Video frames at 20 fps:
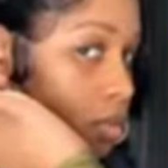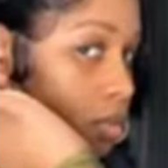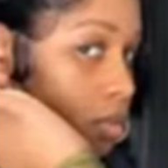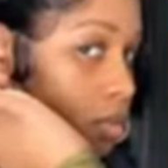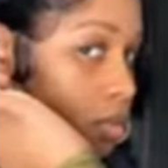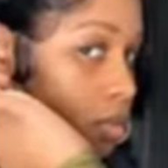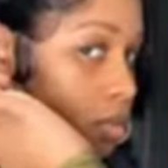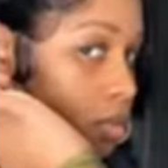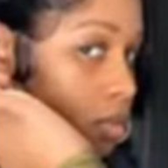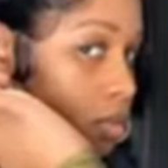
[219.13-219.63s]

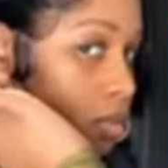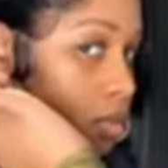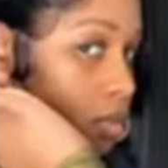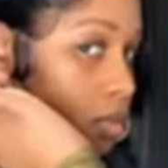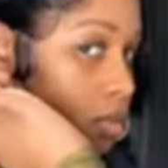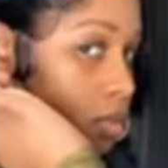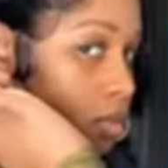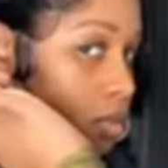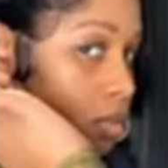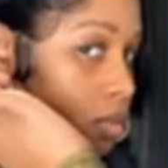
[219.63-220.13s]

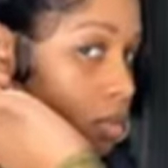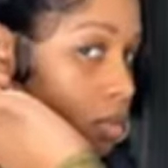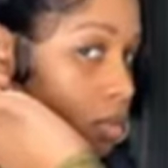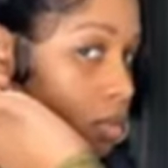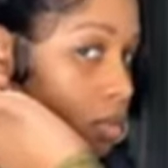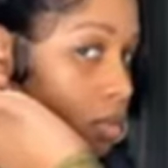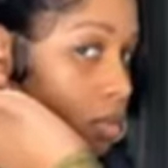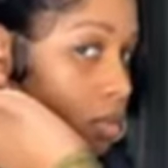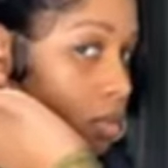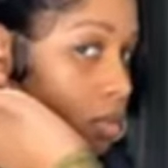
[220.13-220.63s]

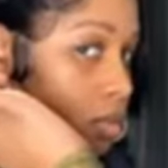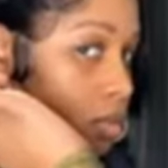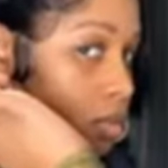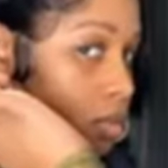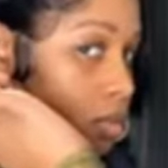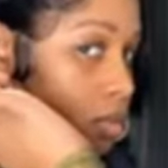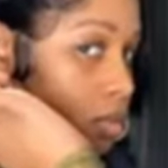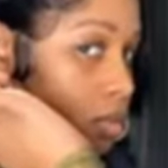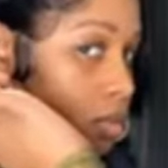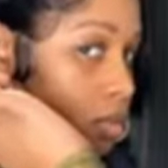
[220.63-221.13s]

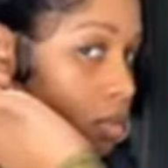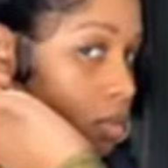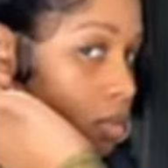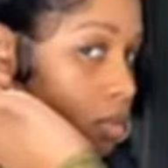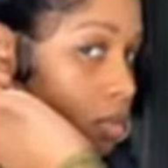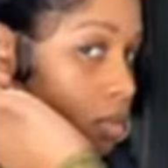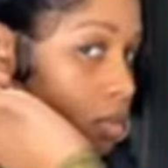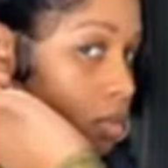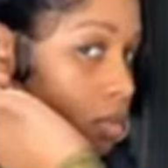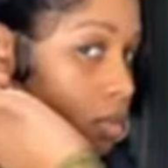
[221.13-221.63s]

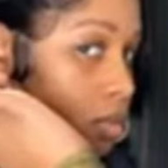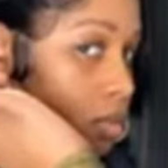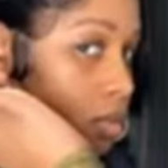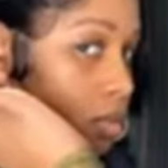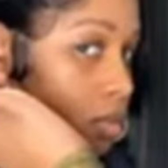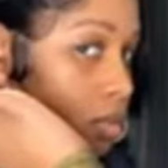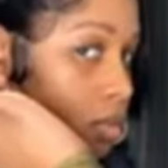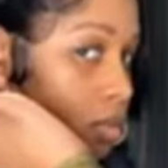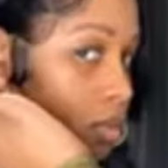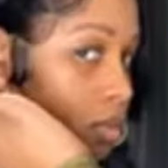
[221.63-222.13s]

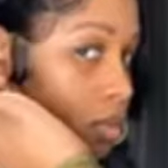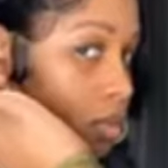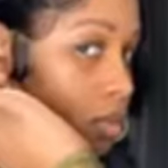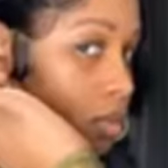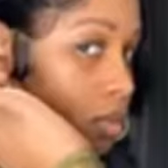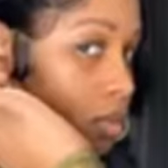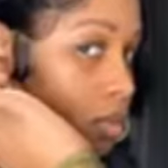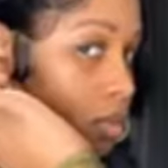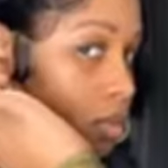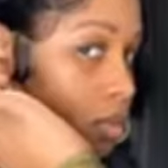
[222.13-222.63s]

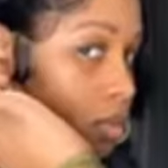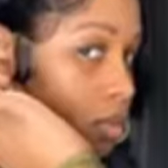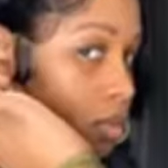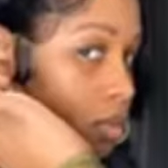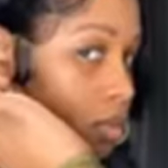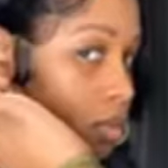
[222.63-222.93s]
(silent)